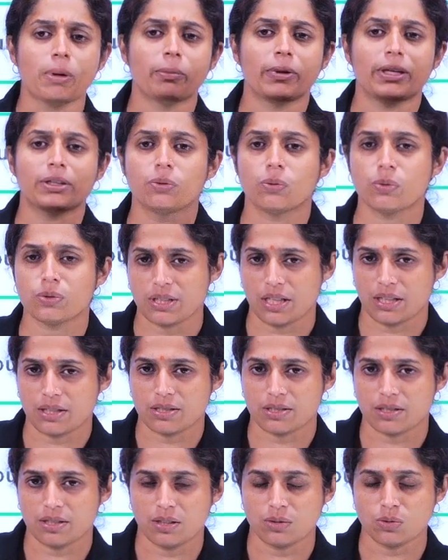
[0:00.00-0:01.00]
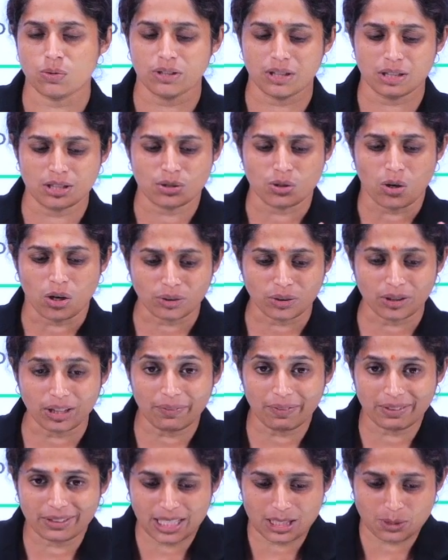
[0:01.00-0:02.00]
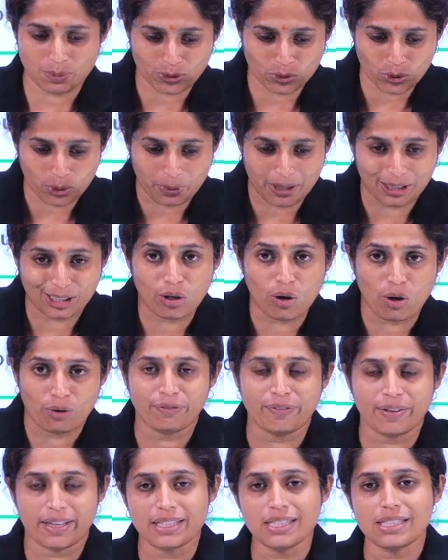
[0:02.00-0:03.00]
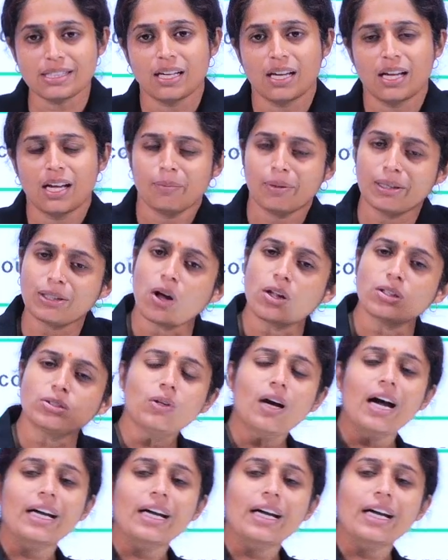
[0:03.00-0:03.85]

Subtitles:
public nuisance. So, this not only with respect to a particular offence, but also